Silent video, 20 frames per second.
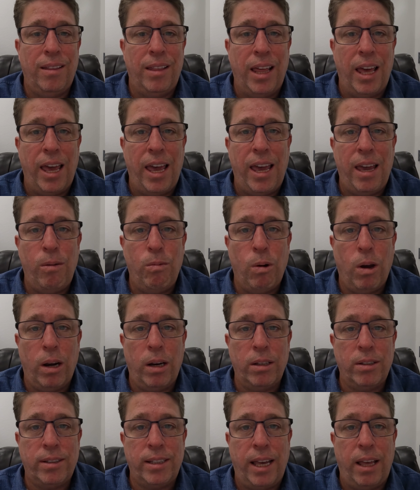They
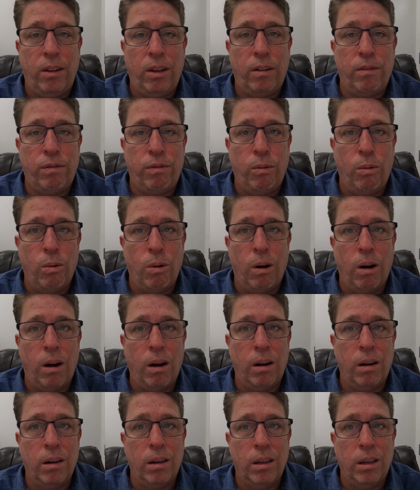want to sell it
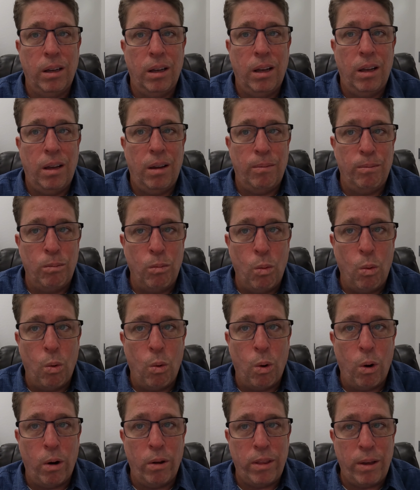for
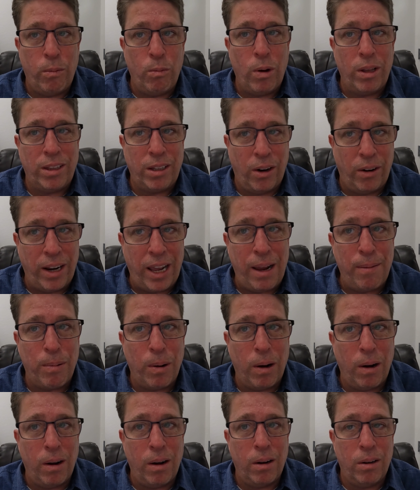more than what their
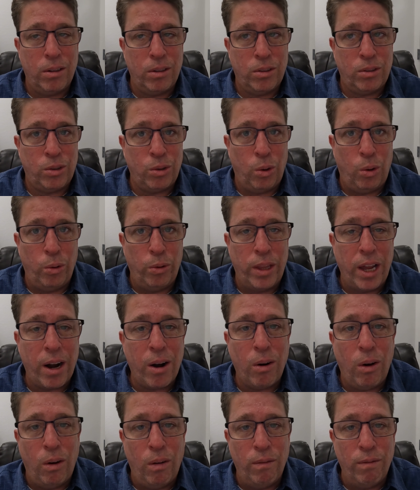neighbor sold
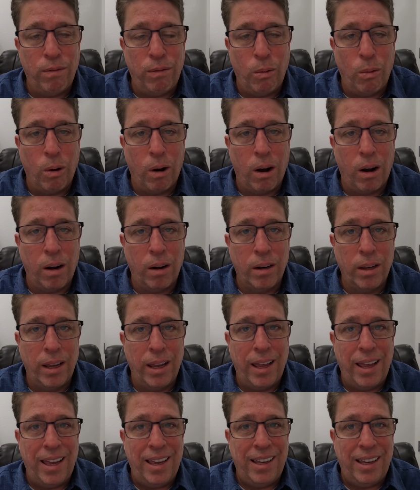their home for.
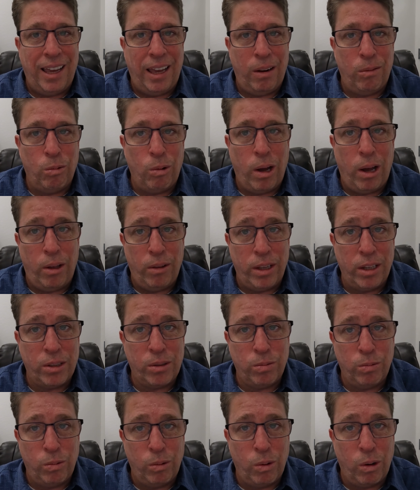And while
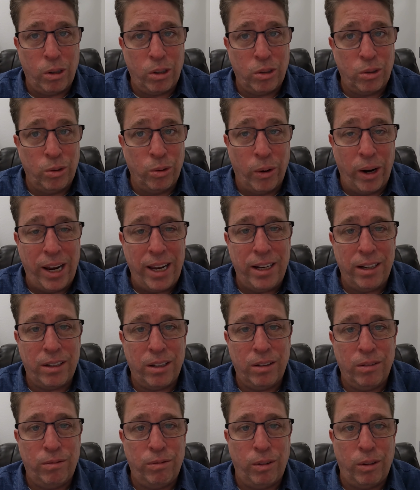this worked
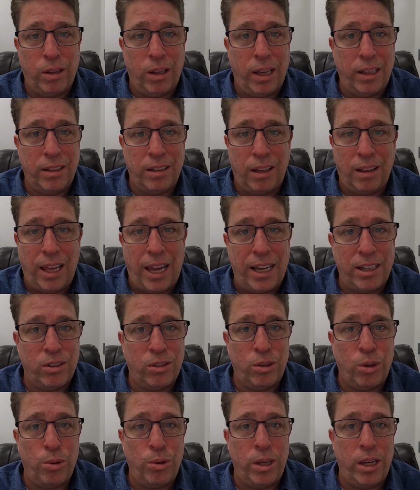great for like the
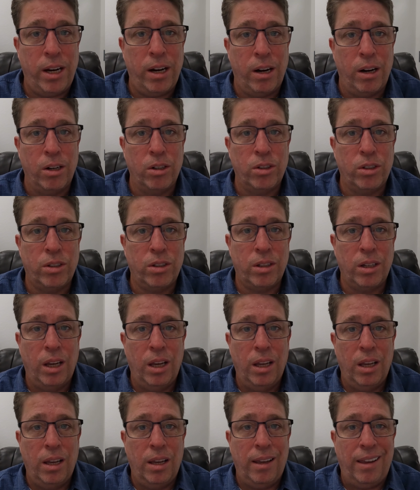last two years,
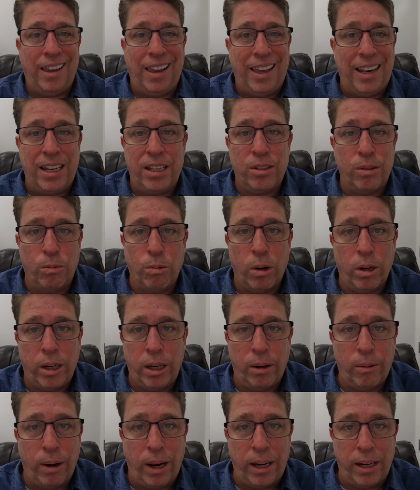it isn't
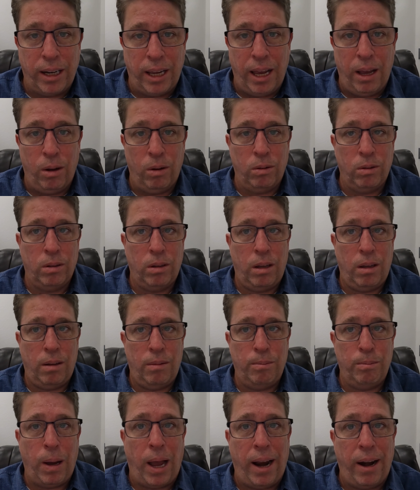working right now.
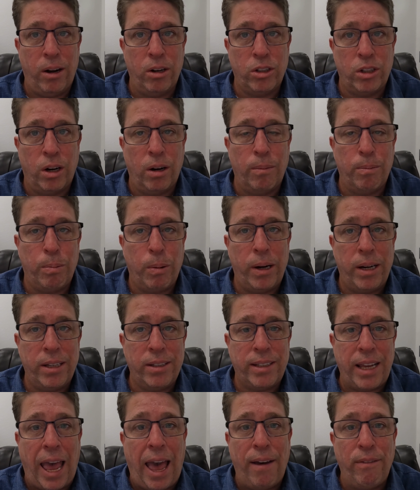Buyers are
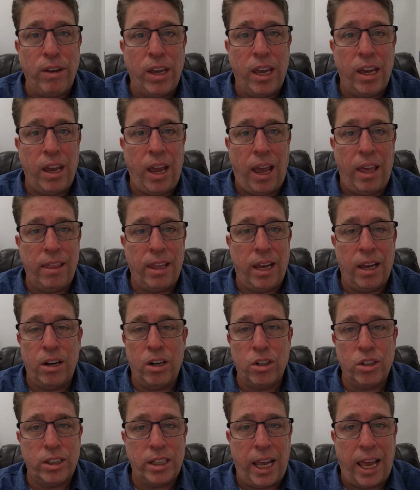pretty savvy and they
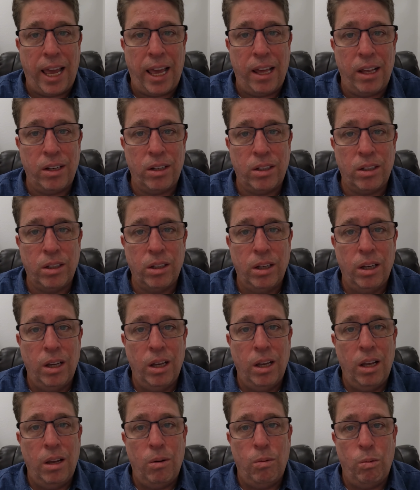understand
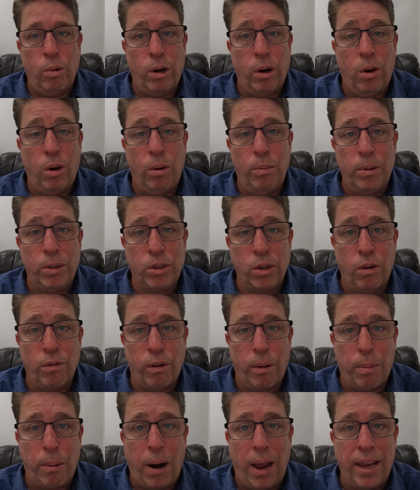when a home is
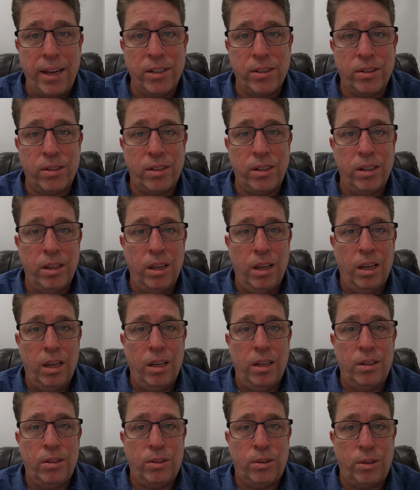overpriced.
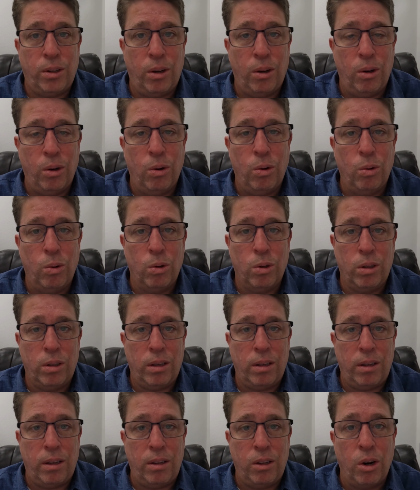So
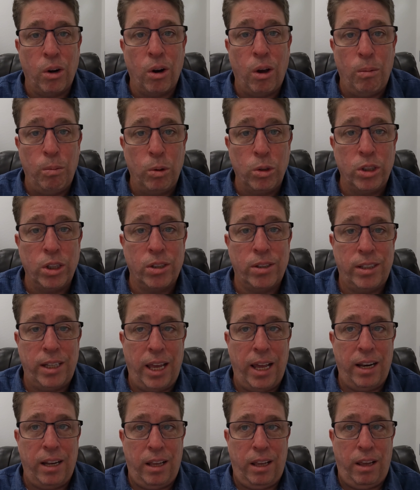your home will just
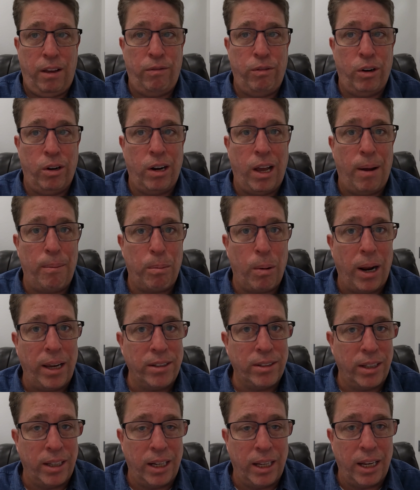sit if you're not
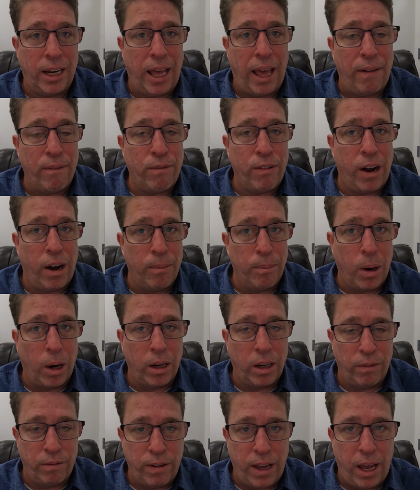pricing it at fair
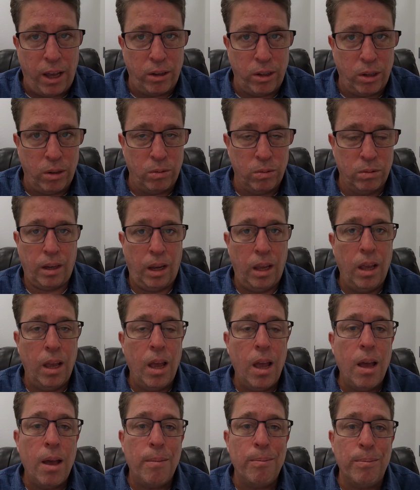market value.
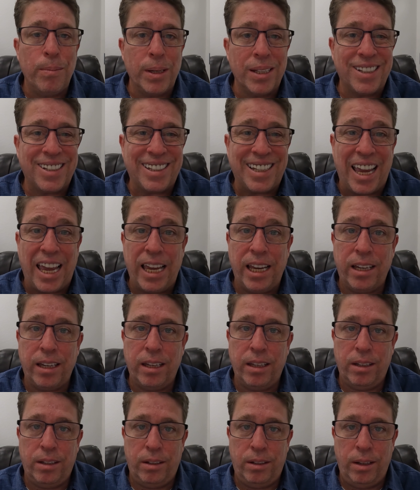
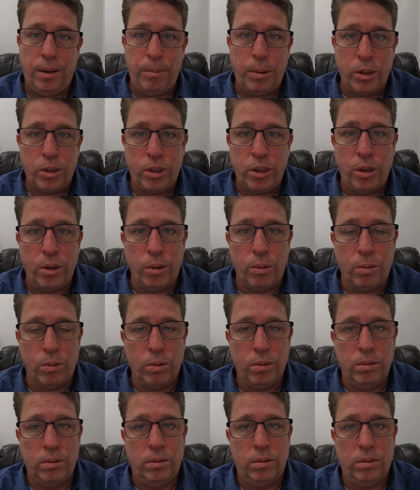Mistake number two,